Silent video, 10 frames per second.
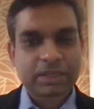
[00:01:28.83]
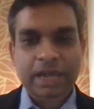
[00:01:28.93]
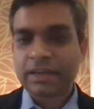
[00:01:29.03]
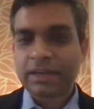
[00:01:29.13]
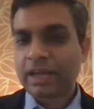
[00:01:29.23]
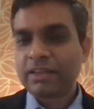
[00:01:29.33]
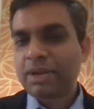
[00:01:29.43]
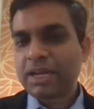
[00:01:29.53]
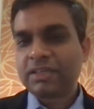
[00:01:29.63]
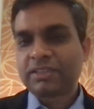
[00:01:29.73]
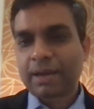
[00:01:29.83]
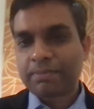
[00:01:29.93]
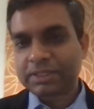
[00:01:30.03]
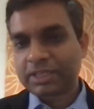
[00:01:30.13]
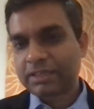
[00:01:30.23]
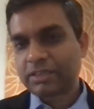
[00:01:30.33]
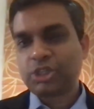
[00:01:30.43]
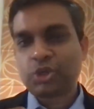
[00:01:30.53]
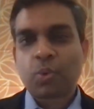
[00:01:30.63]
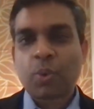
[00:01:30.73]
And there are many examples that
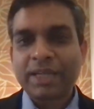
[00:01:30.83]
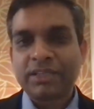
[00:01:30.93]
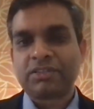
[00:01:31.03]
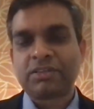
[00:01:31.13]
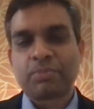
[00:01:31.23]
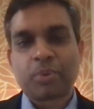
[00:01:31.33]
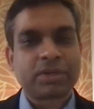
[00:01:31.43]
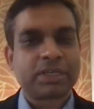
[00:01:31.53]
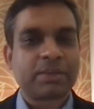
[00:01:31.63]
show why this is important.